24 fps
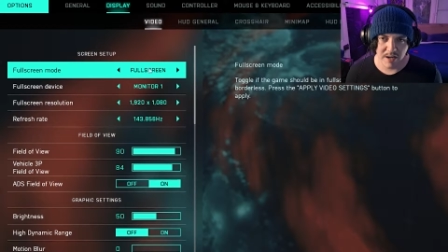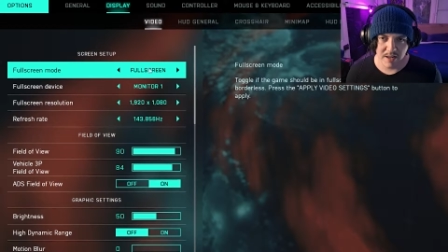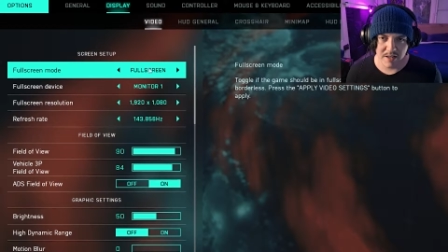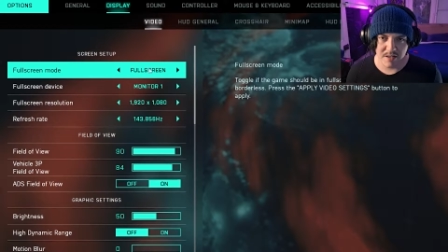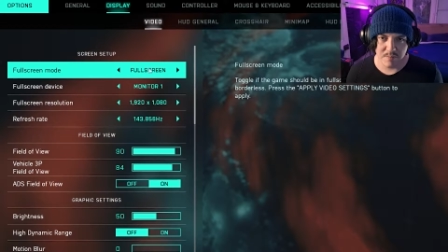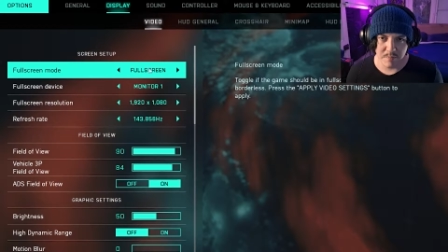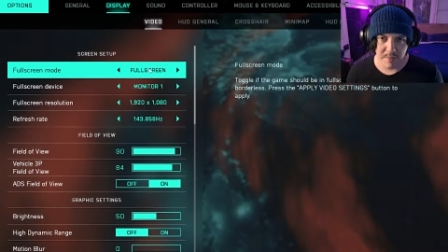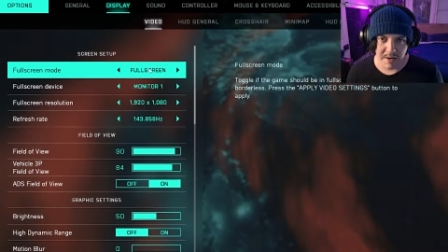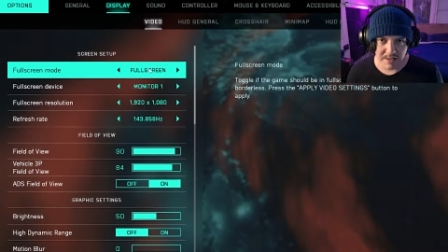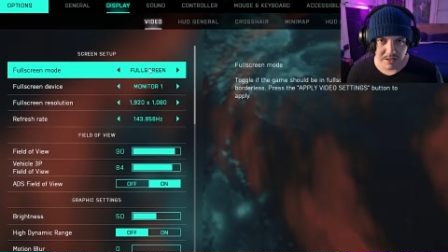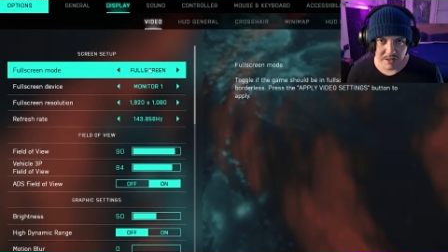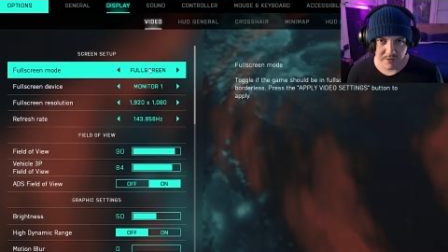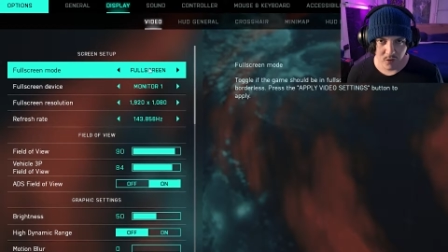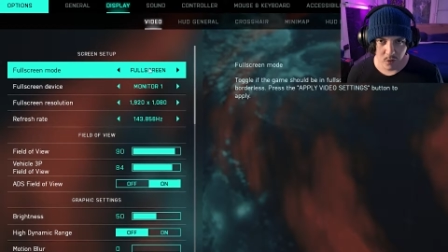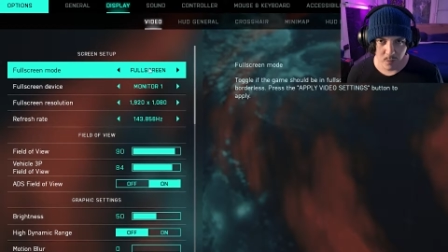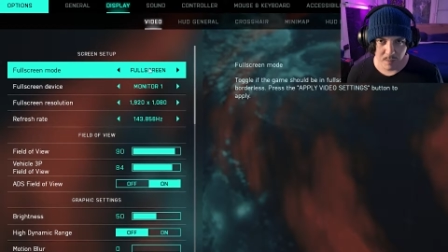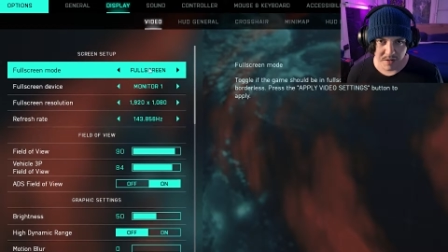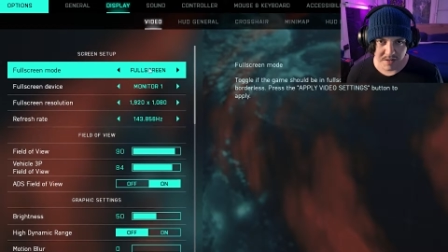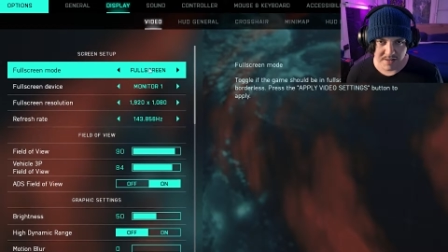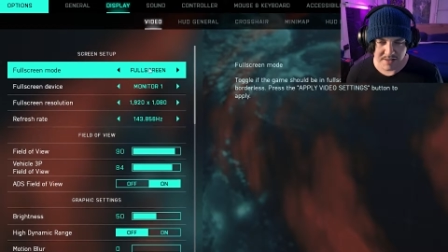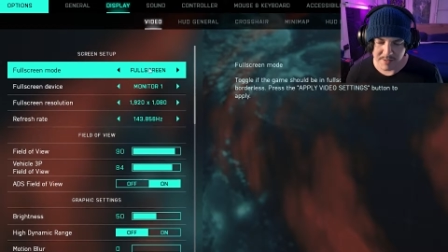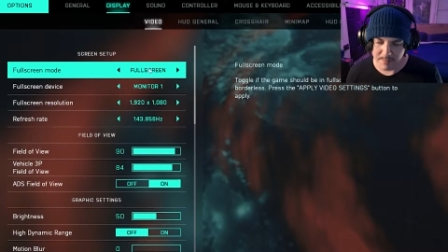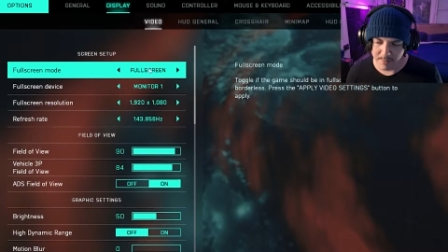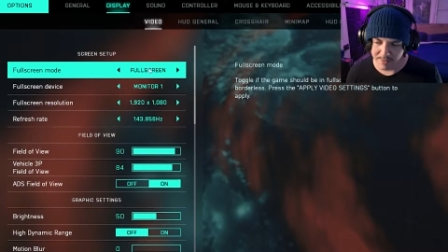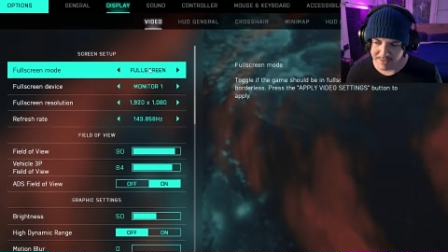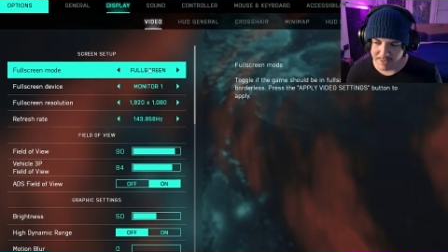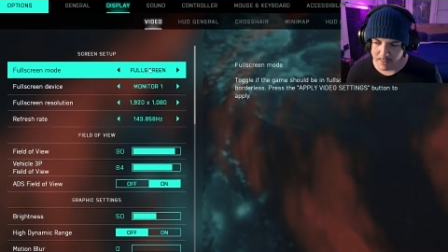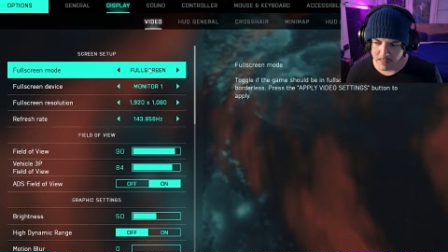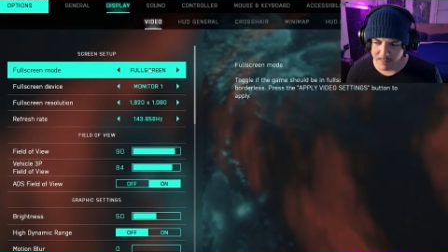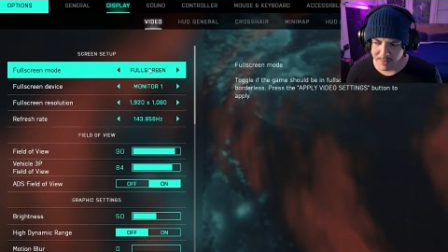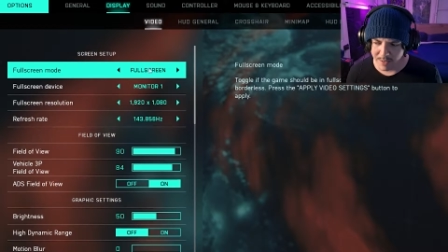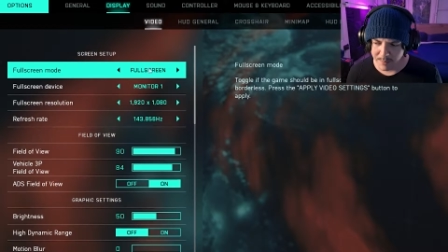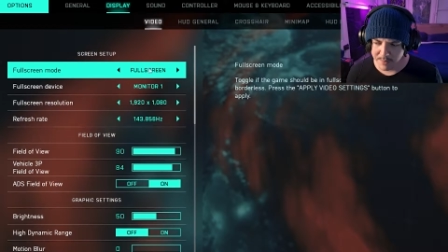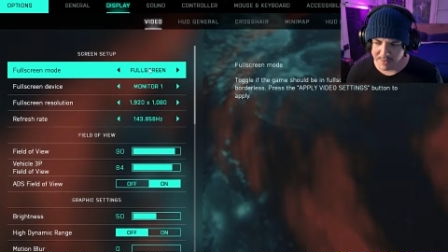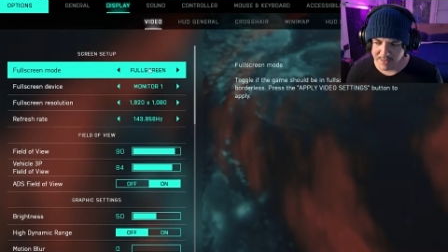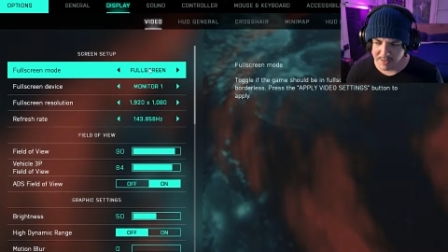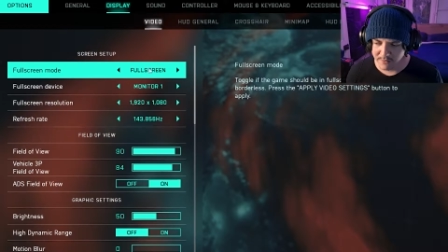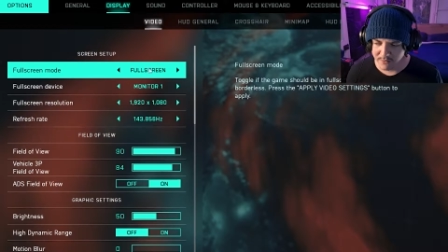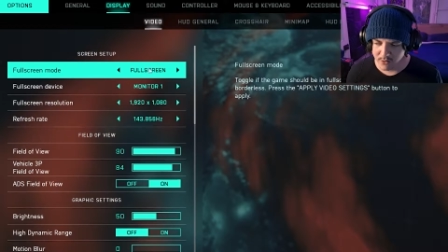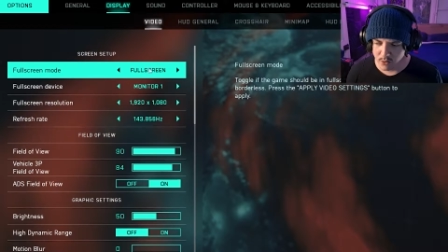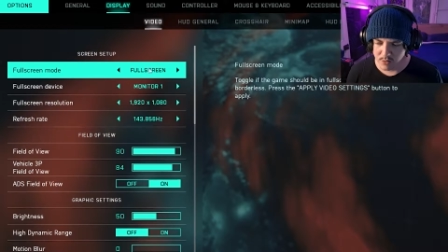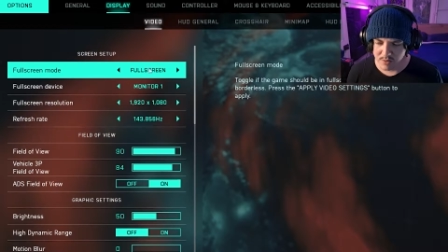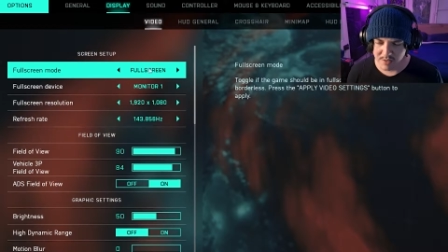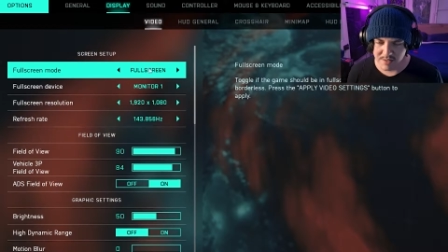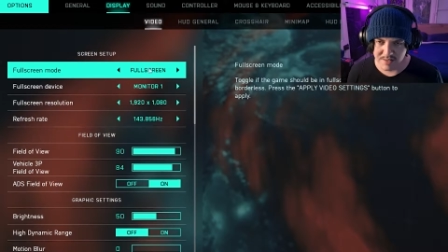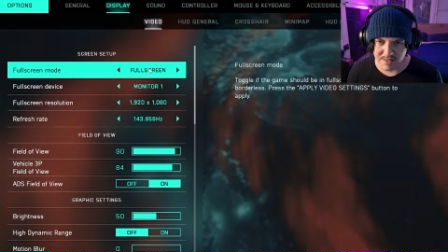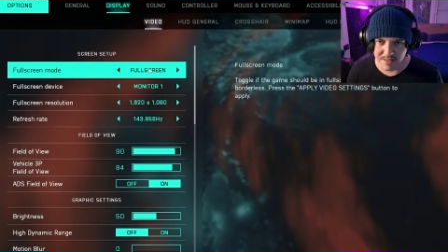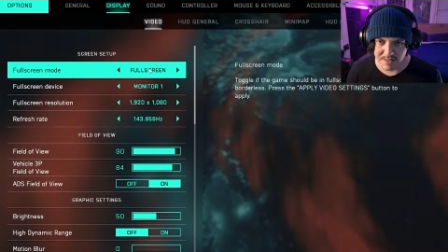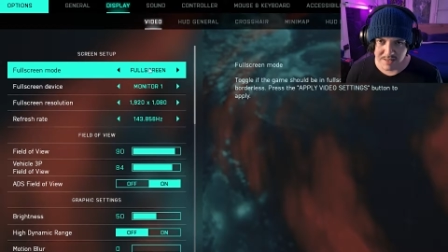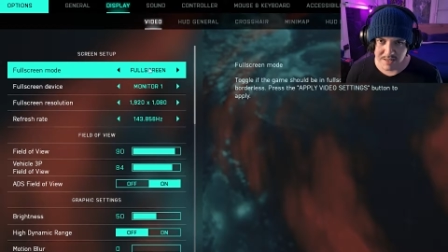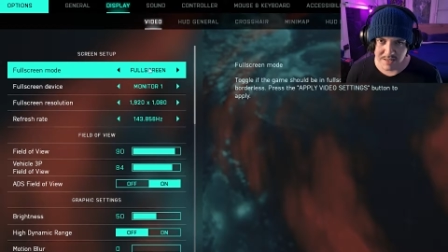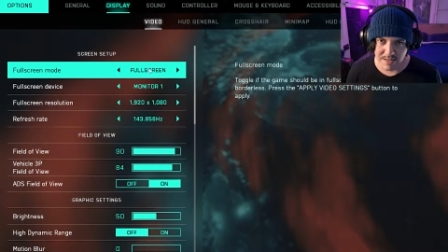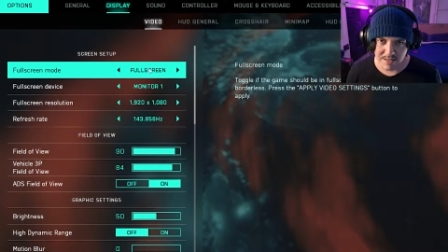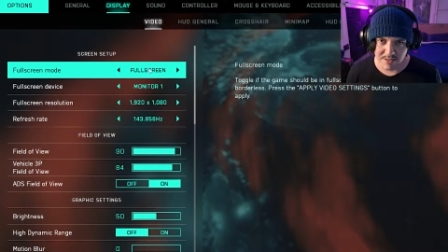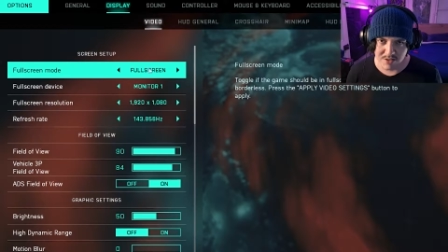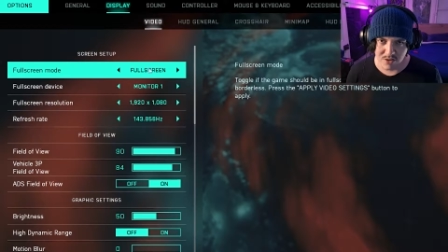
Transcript: is mainly for PC, but there might be a few things in here.